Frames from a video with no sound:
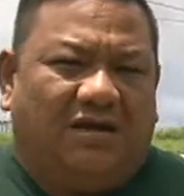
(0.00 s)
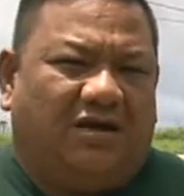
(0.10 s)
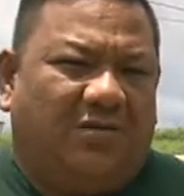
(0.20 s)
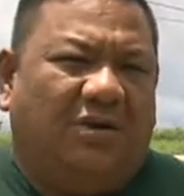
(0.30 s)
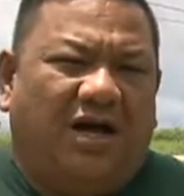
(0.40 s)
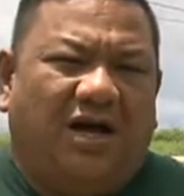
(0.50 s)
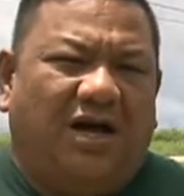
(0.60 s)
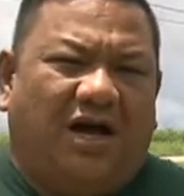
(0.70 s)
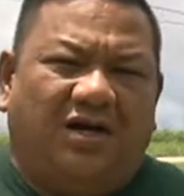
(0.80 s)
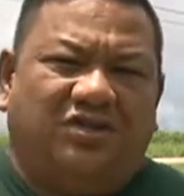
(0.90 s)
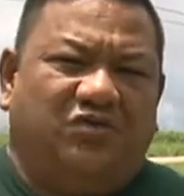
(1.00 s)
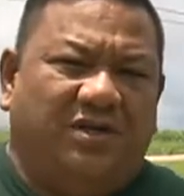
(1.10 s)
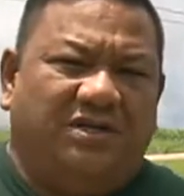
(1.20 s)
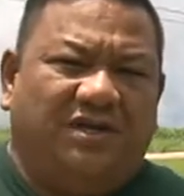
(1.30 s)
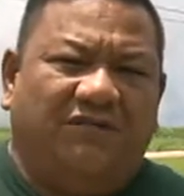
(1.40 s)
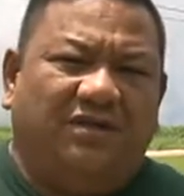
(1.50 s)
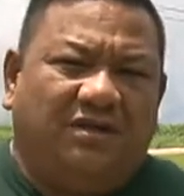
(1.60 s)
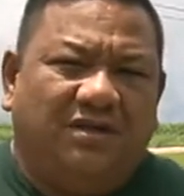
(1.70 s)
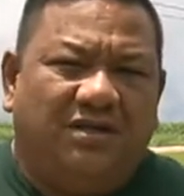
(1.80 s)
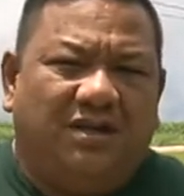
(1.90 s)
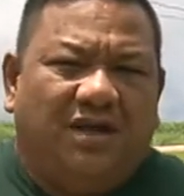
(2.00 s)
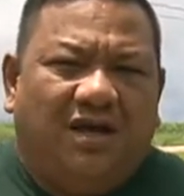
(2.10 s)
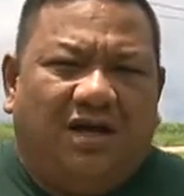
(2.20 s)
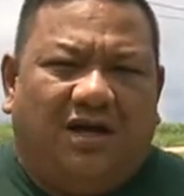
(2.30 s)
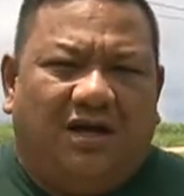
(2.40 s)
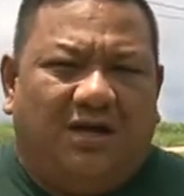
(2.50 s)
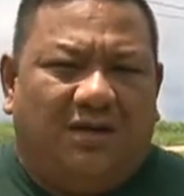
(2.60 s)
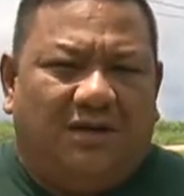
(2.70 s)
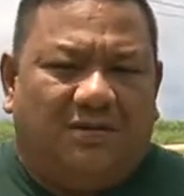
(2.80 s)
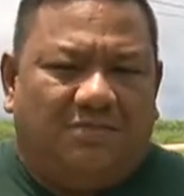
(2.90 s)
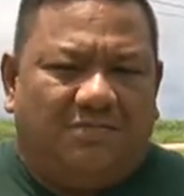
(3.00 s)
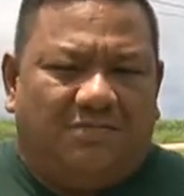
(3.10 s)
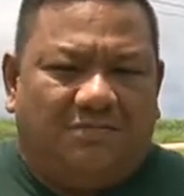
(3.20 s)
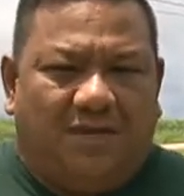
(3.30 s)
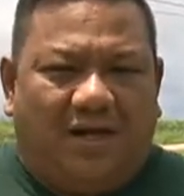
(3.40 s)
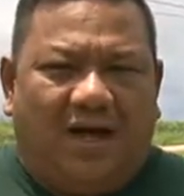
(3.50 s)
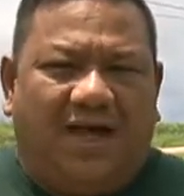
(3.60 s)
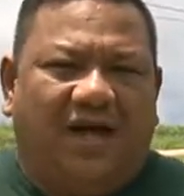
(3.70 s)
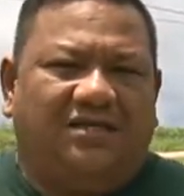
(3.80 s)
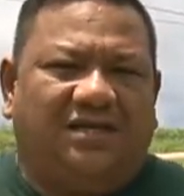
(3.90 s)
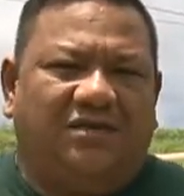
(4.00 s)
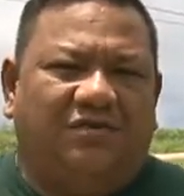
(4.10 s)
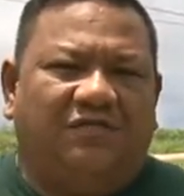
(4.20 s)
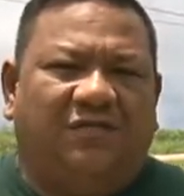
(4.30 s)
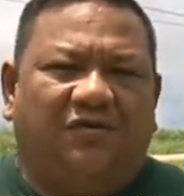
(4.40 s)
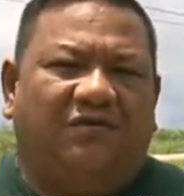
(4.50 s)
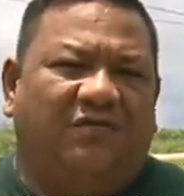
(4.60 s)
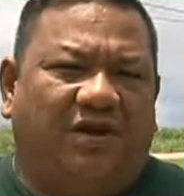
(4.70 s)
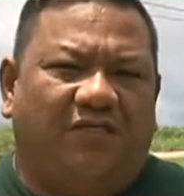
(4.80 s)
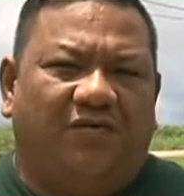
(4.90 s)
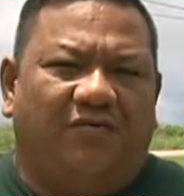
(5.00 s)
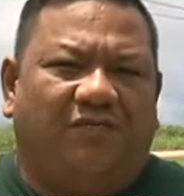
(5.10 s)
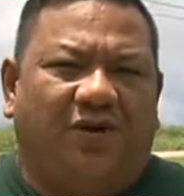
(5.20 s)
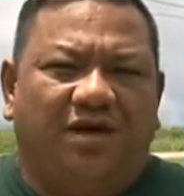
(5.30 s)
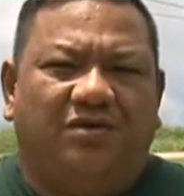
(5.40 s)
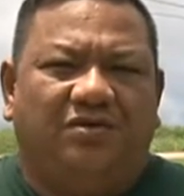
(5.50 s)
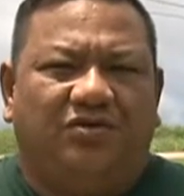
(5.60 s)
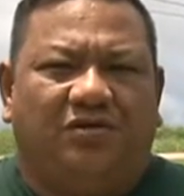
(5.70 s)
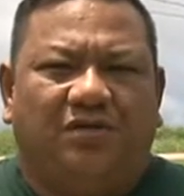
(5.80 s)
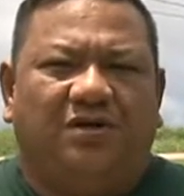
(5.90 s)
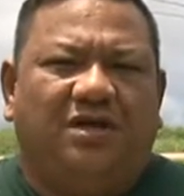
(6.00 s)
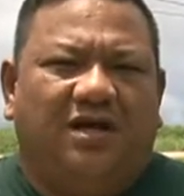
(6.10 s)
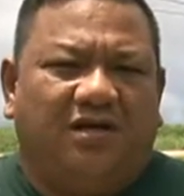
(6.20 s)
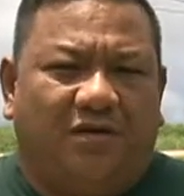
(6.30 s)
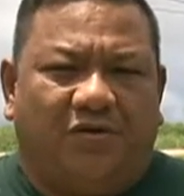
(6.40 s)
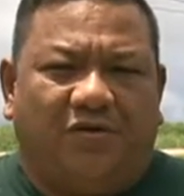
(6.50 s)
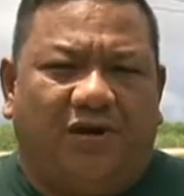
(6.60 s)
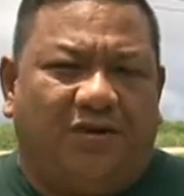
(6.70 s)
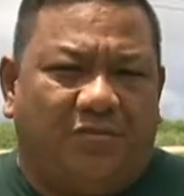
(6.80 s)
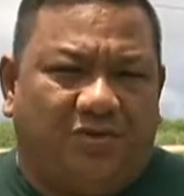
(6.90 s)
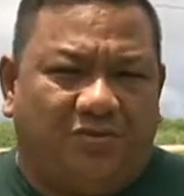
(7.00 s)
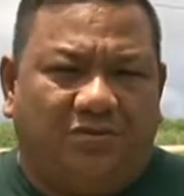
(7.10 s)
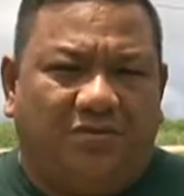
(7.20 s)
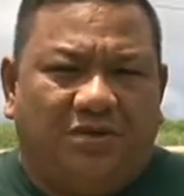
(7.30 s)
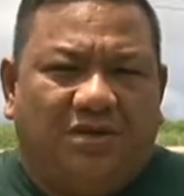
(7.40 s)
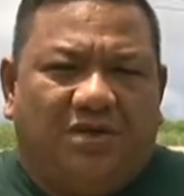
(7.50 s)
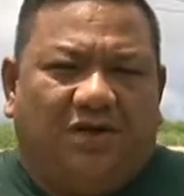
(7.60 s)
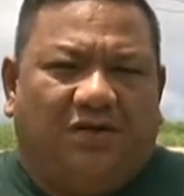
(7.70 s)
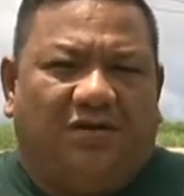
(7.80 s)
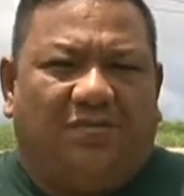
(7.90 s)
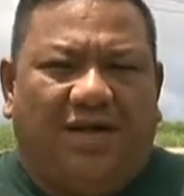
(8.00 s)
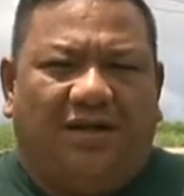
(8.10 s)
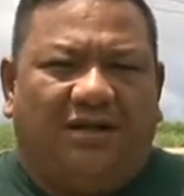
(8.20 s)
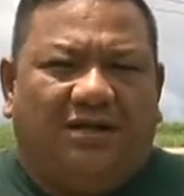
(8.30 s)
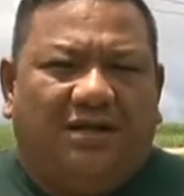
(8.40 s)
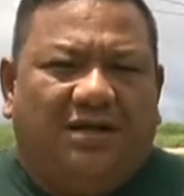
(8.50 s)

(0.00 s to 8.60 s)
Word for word: Come uh, August 27th, um, I ask that you vote in favor of Wayne Ujoa, Democrat number two on the ballot